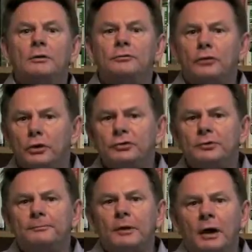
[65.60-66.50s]

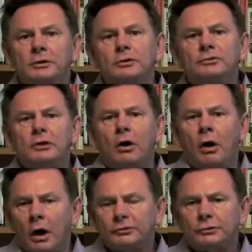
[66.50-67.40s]
First, I use the
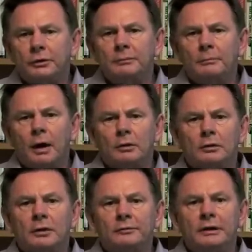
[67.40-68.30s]
Austrian
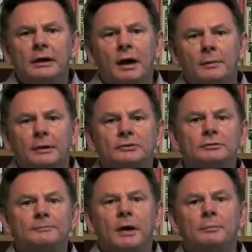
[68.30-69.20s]
model of
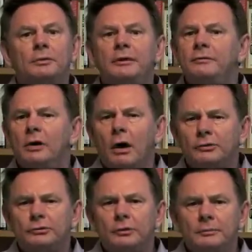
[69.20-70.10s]
economics. I believe the
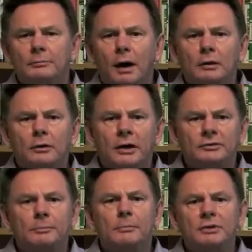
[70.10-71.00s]
Austrian model
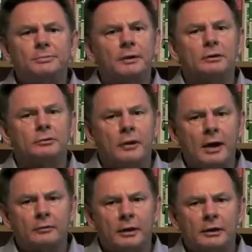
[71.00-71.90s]
has a much better
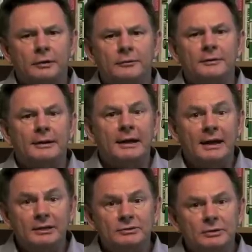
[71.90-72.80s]
track record than the
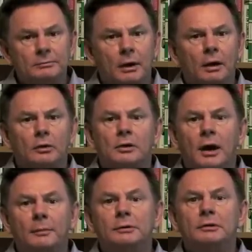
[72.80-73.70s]
Keynesian model
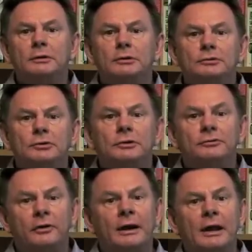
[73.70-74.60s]
commonly used in the
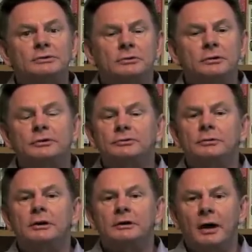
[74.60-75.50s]
financial
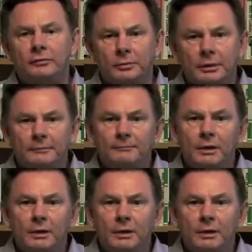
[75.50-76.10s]
industry and government.